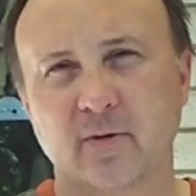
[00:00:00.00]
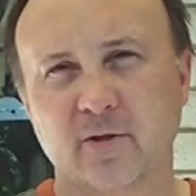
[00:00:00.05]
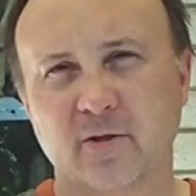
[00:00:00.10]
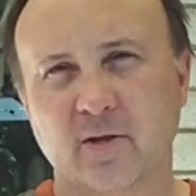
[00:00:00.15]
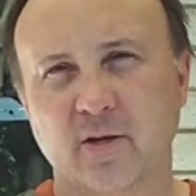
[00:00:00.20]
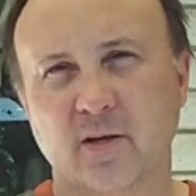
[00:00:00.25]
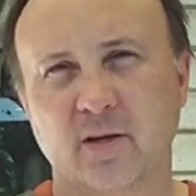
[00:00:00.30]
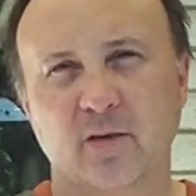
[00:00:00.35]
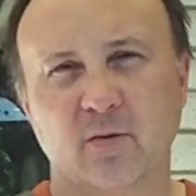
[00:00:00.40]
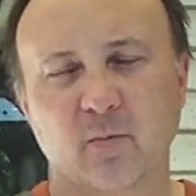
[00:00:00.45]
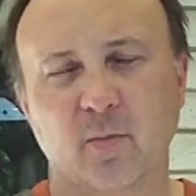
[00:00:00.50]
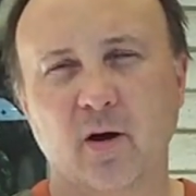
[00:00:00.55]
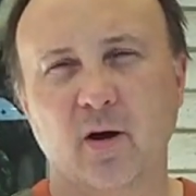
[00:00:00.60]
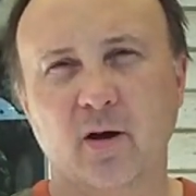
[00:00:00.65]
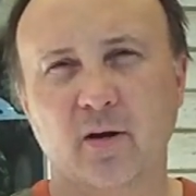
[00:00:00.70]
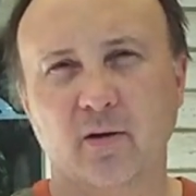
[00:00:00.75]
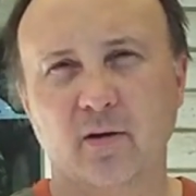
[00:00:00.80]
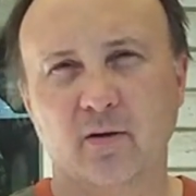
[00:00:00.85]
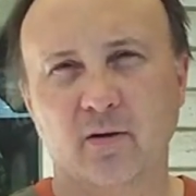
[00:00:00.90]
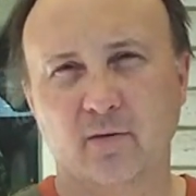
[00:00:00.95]
once you hit the
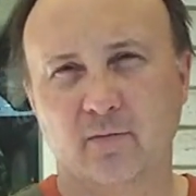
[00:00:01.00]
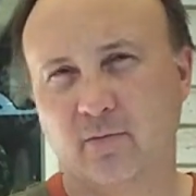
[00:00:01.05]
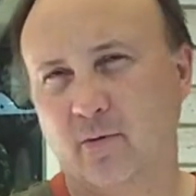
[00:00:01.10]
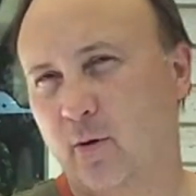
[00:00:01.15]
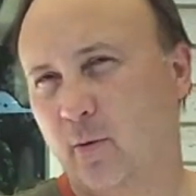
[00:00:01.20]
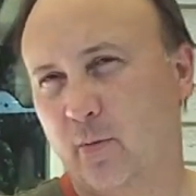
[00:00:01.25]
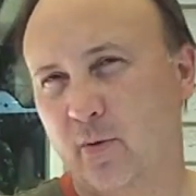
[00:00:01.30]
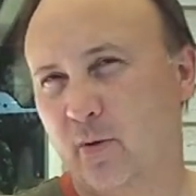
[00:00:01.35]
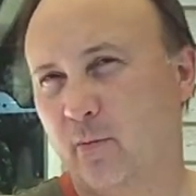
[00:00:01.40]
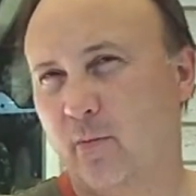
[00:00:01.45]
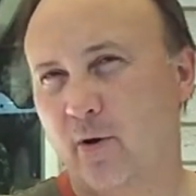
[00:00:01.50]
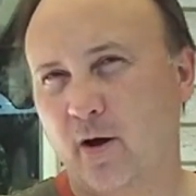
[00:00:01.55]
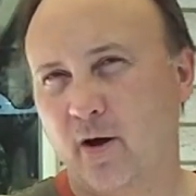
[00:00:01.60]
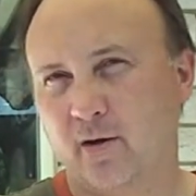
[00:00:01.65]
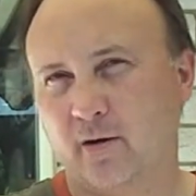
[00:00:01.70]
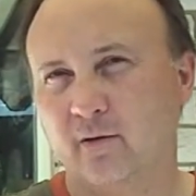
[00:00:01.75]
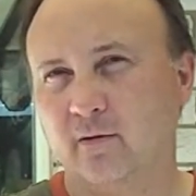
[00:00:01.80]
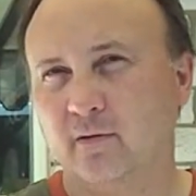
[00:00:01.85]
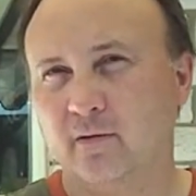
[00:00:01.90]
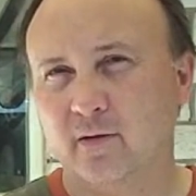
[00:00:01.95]
or open the
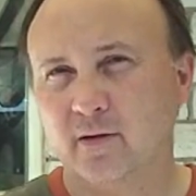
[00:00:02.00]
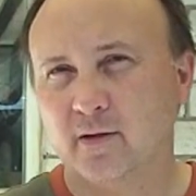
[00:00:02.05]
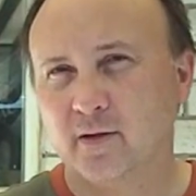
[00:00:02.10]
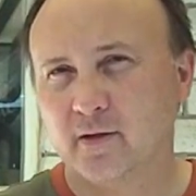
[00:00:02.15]
bottle.